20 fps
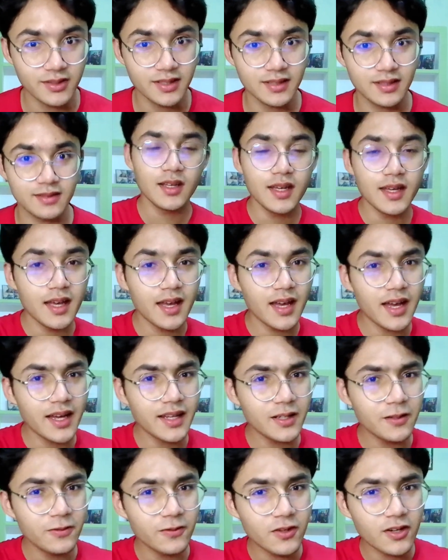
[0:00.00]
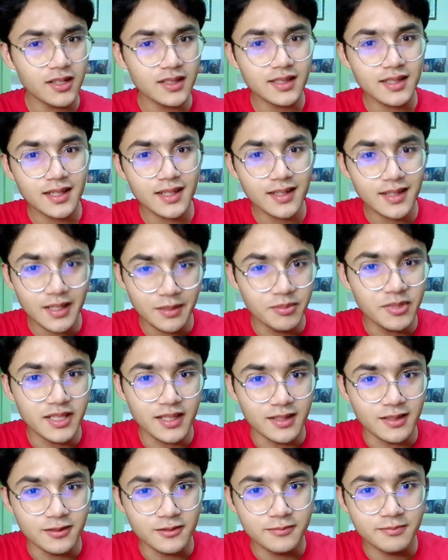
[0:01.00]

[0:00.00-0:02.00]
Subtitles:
it. And if not, then let me tell you.